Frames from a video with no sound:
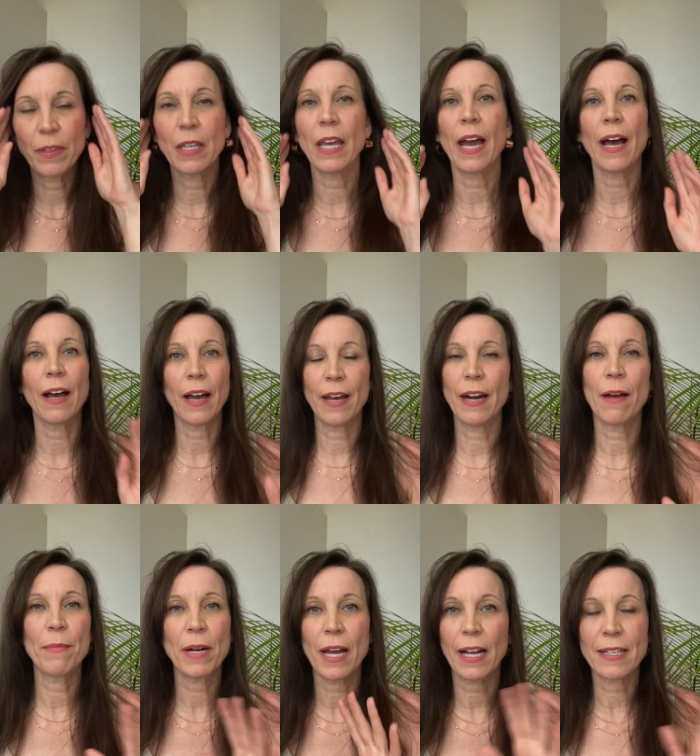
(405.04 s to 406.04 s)
yeah and i
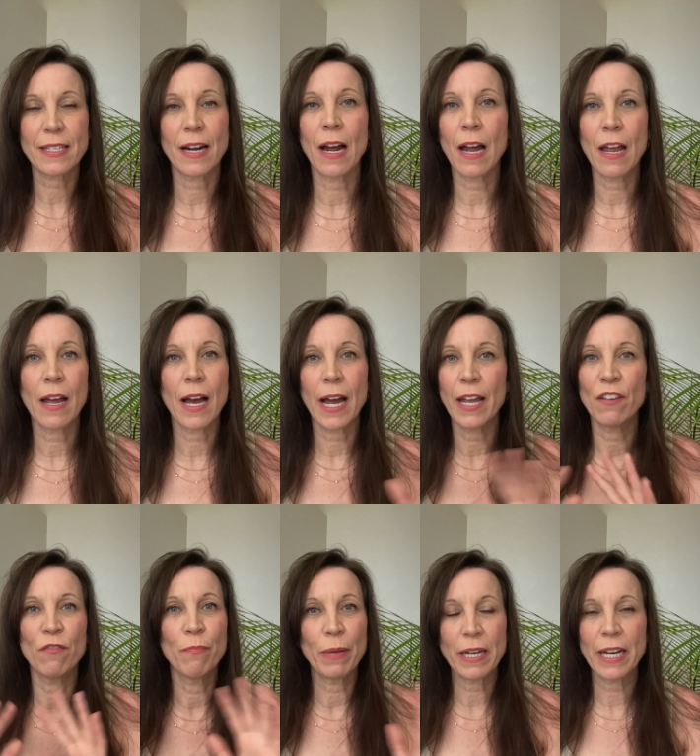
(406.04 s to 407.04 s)
mean like i said i i
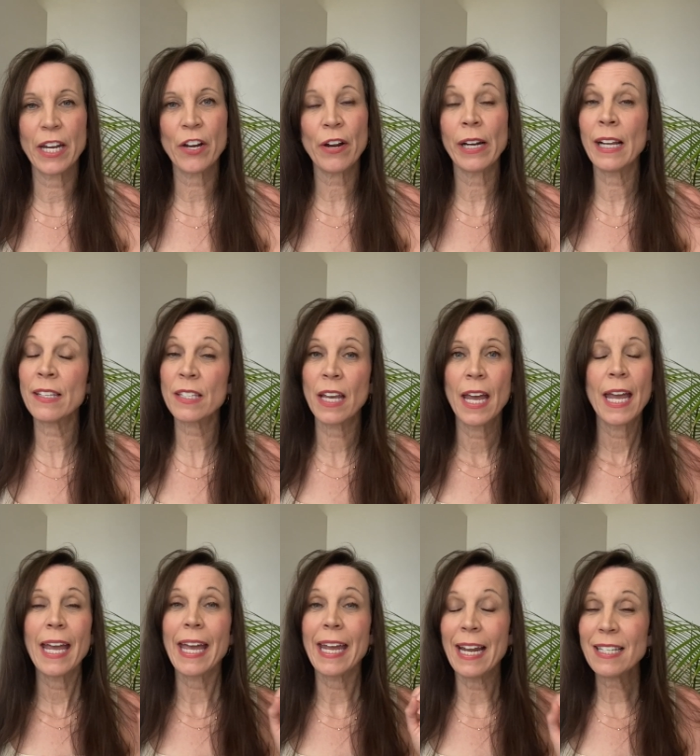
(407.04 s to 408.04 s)
have been here and it's
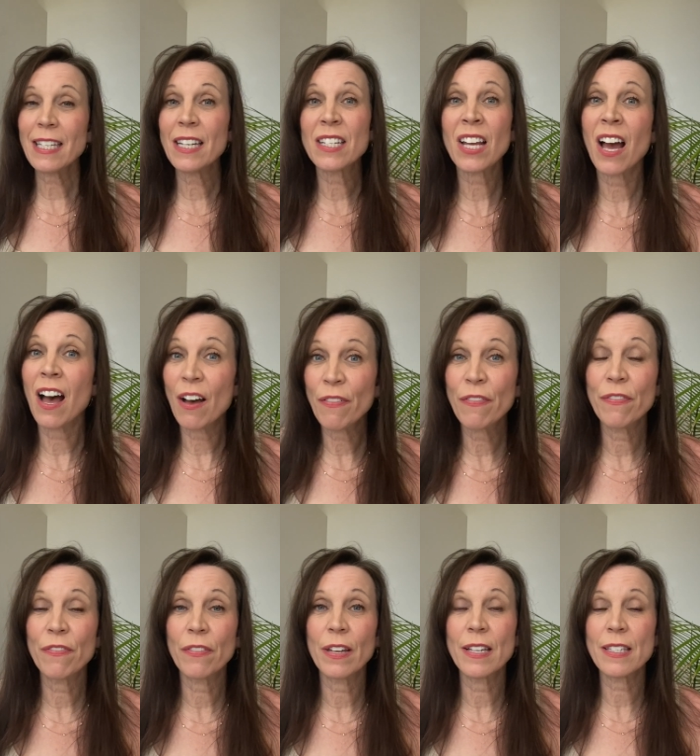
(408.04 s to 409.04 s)
and it's a
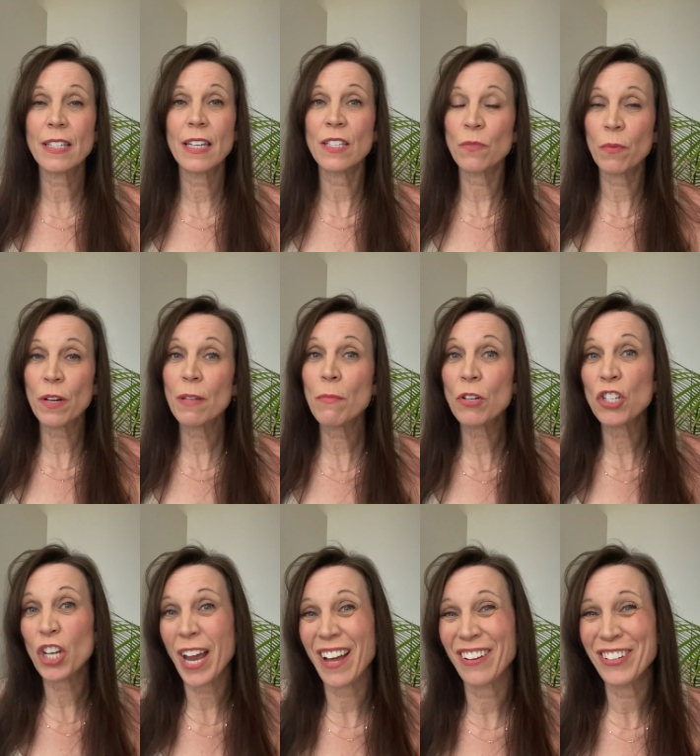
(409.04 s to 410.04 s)
tough it's it's one of the more
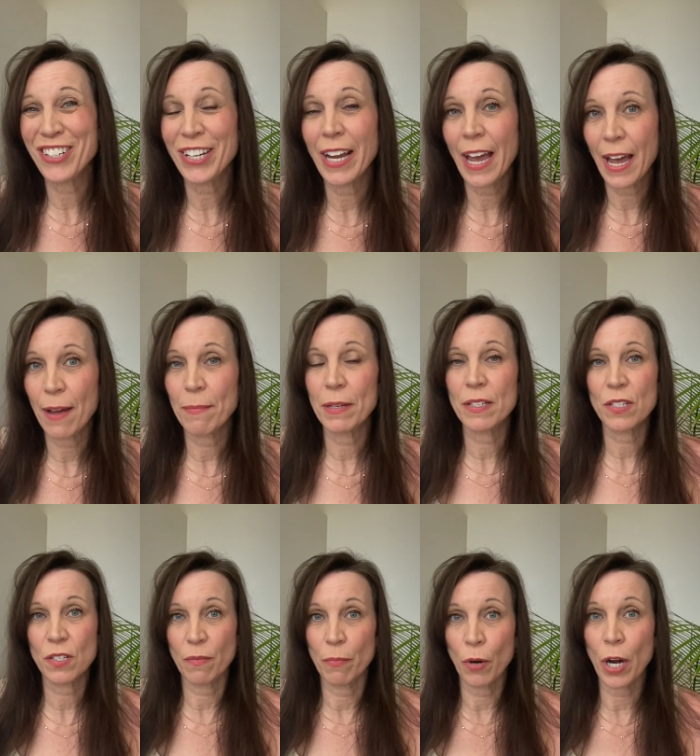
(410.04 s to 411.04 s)
challenging habits
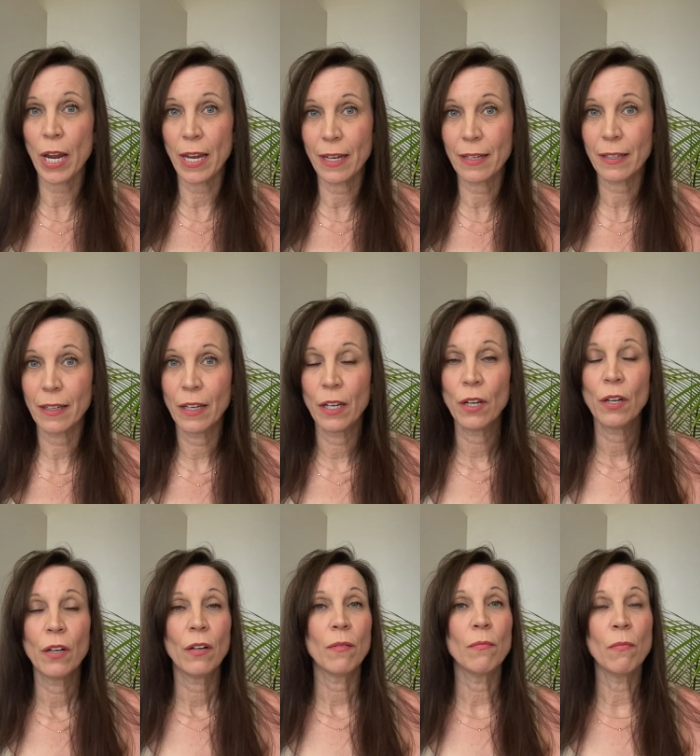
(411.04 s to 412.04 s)
to break
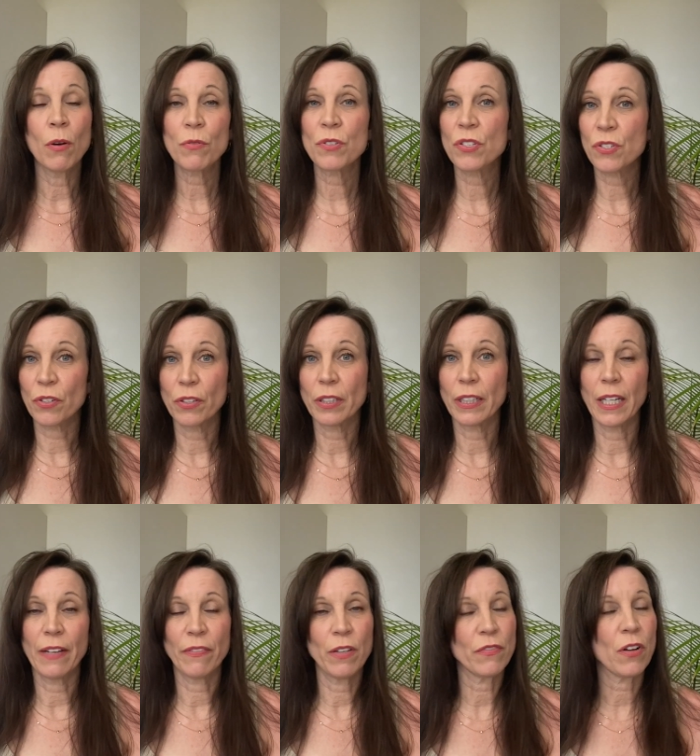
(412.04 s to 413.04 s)
most certainly
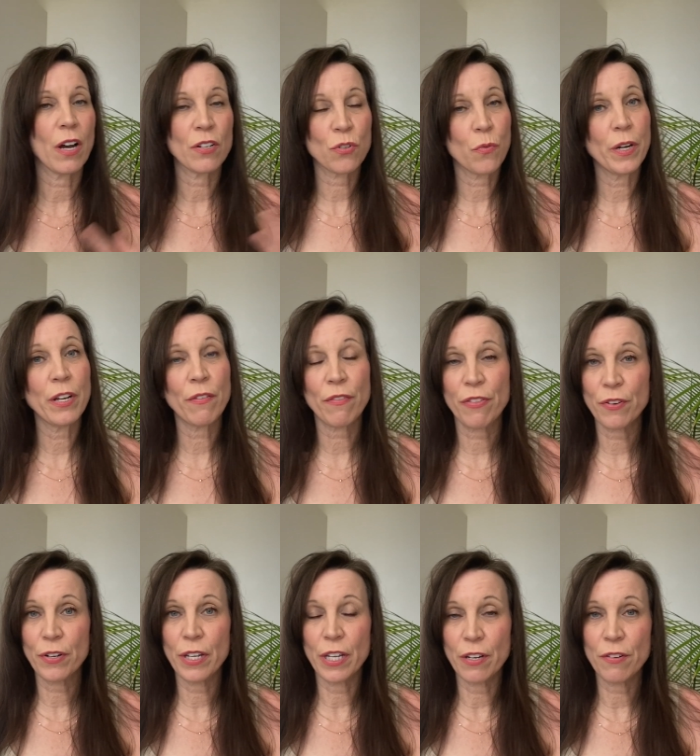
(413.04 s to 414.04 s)
if you've got 20 or
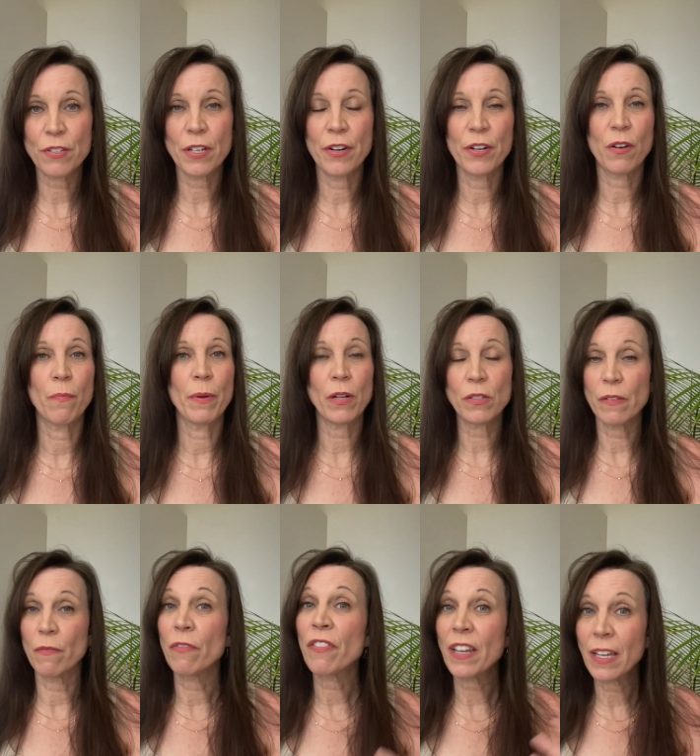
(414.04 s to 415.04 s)
30 years under your belt of
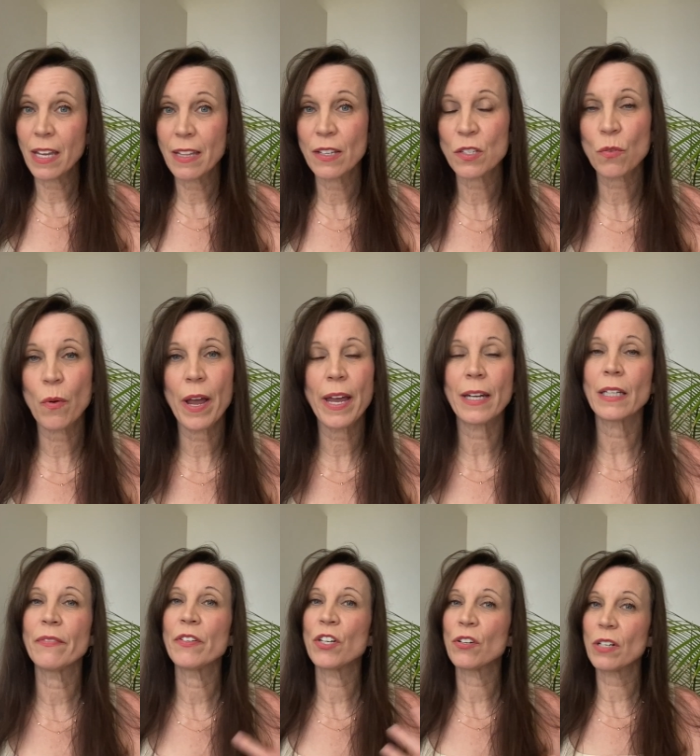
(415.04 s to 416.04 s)
thinking this way and
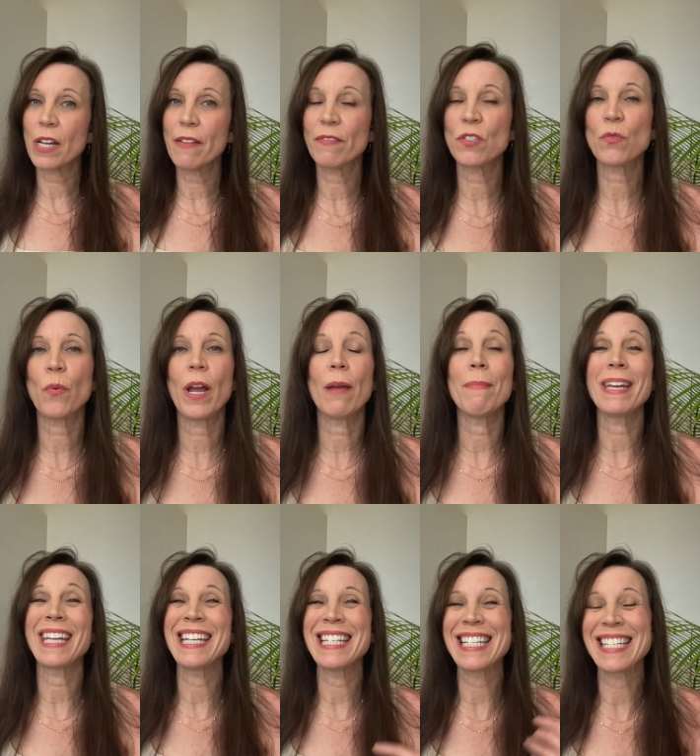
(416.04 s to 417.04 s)
living your life this way and
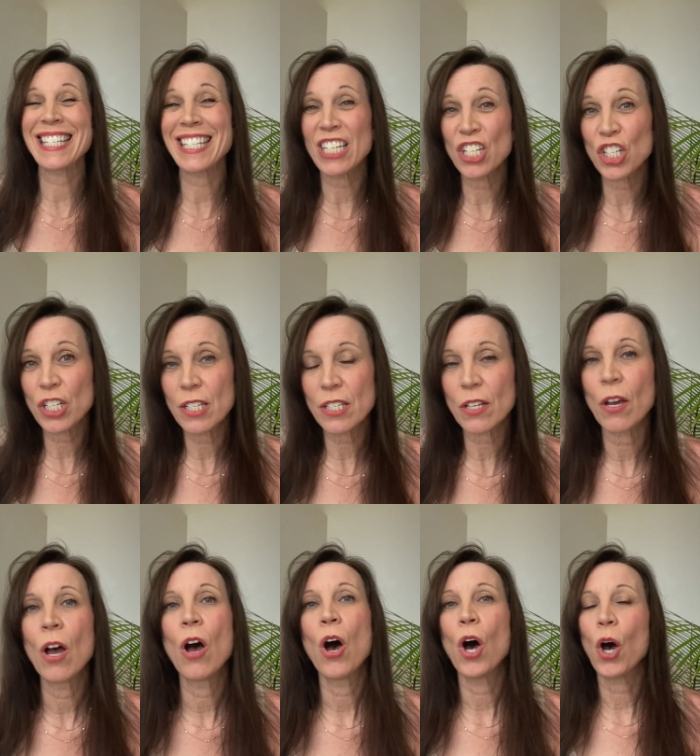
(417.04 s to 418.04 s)
making decisions
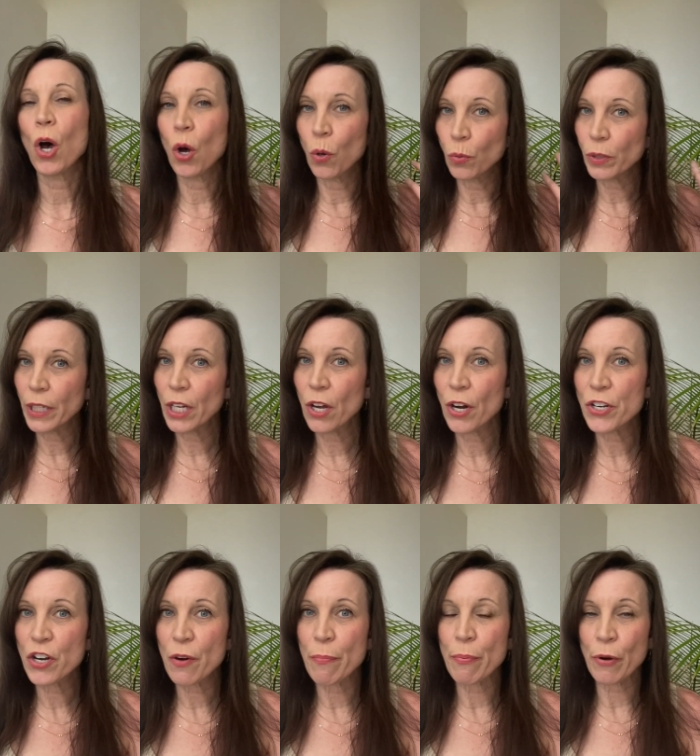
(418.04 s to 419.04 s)
only on
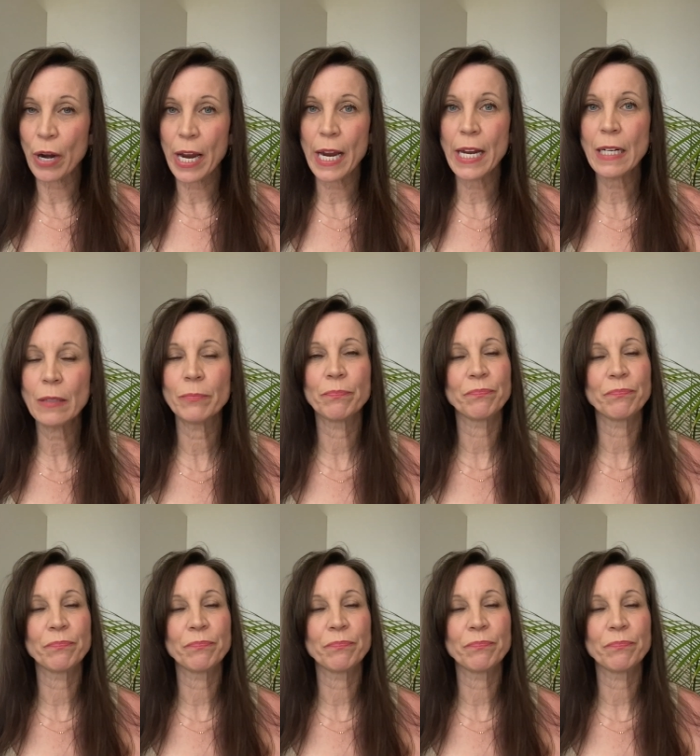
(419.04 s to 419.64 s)
your brain